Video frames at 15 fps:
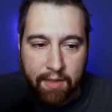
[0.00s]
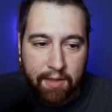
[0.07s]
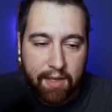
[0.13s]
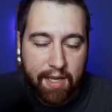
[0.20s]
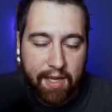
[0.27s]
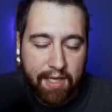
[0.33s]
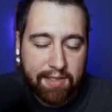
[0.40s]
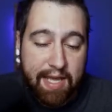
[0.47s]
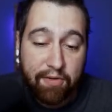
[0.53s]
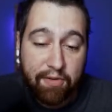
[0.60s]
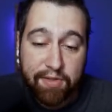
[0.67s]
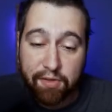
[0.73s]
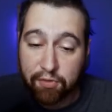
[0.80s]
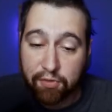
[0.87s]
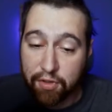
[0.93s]
And that
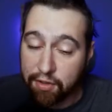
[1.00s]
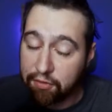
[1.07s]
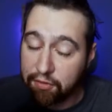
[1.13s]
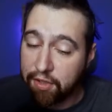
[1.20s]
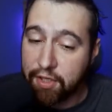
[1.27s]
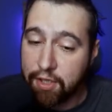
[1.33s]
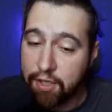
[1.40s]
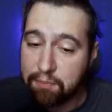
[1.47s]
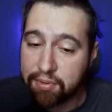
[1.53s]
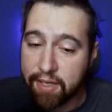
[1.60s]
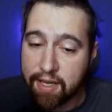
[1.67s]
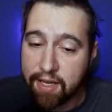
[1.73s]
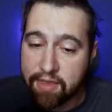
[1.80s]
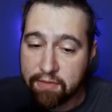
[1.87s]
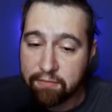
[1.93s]
was a really, really play
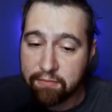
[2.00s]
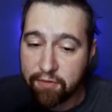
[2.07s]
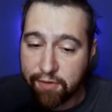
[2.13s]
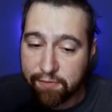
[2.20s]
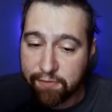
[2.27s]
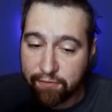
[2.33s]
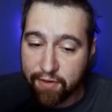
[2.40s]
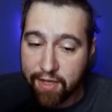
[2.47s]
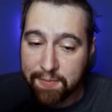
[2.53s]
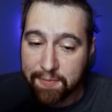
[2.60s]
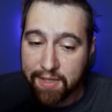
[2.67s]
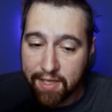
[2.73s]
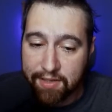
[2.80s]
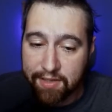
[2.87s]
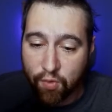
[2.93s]
on them for them to
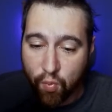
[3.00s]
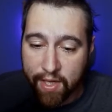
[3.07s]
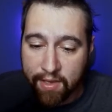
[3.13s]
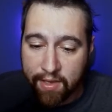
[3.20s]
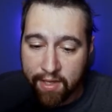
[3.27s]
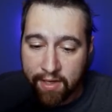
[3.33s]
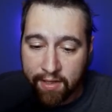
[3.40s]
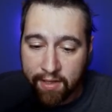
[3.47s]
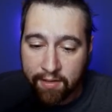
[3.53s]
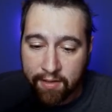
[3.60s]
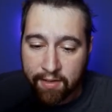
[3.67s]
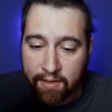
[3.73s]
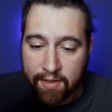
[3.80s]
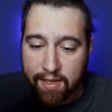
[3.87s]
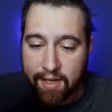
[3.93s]
get the win there.
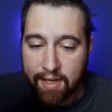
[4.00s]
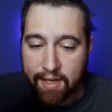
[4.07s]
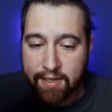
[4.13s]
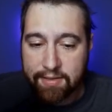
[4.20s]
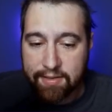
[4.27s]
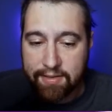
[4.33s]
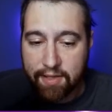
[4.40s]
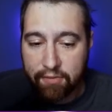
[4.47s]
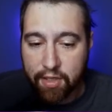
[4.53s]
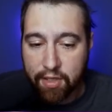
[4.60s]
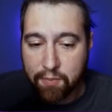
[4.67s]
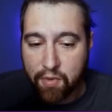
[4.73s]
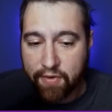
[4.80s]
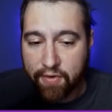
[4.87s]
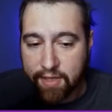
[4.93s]
And we're going to
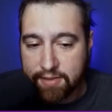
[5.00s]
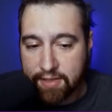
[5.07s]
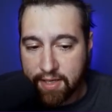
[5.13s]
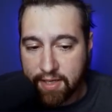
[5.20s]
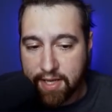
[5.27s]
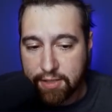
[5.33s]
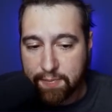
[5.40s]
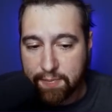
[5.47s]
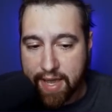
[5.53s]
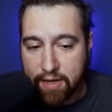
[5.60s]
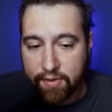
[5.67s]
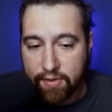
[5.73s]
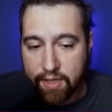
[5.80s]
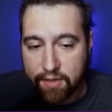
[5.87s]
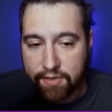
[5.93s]
move on to the next battle
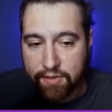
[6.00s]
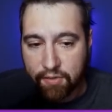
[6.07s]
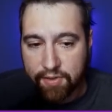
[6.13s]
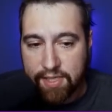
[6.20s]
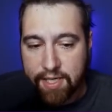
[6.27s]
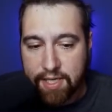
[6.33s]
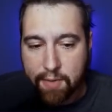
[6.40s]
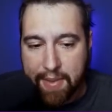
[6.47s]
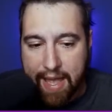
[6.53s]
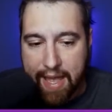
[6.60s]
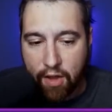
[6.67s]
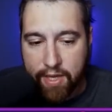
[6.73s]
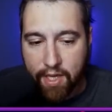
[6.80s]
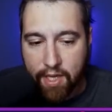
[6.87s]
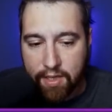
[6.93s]
here. So we're seeing a
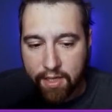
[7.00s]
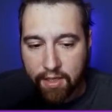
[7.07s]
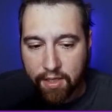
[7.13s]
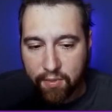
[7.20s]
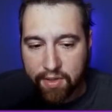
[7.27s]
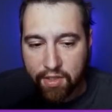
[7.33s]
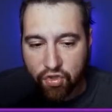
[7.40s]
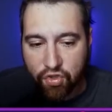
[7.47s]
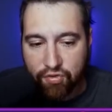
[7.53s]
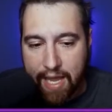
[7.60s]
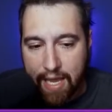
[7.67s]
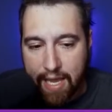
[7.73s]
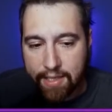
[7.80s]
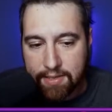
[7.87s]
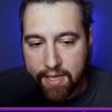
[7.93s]
Palkia here with the
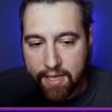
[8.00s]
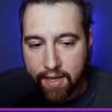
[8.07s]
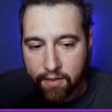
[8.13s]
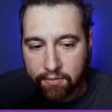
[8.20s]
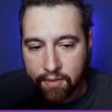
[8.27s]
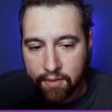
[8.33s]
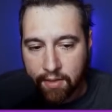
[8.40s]
Dragon Tail.